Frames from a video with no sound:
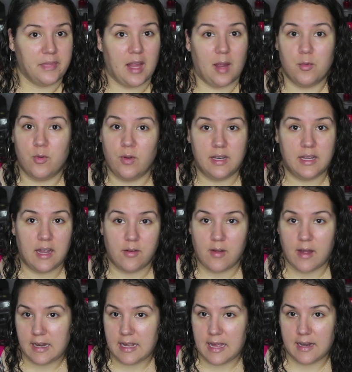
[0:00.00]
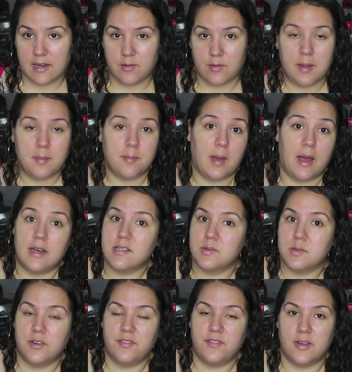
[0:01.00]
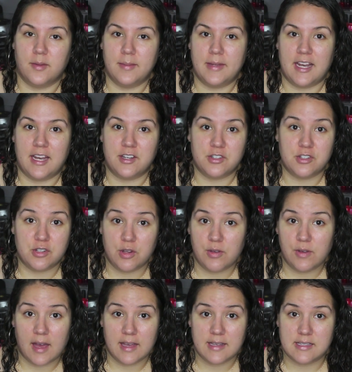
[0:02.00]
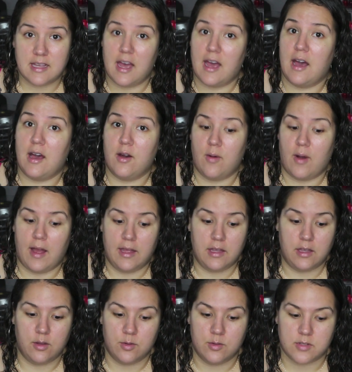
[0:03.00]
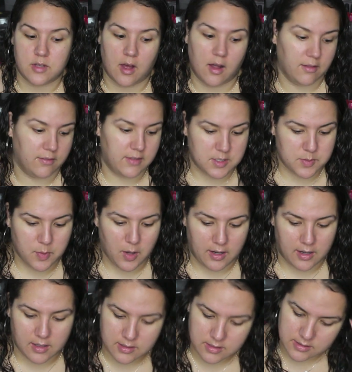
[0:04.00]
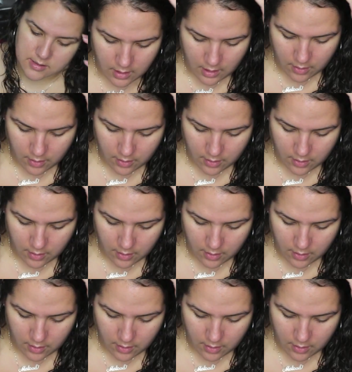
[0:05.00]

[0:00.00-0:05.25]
I'm going to get ready anyway, might as well film it and show you guys how I use all of these products.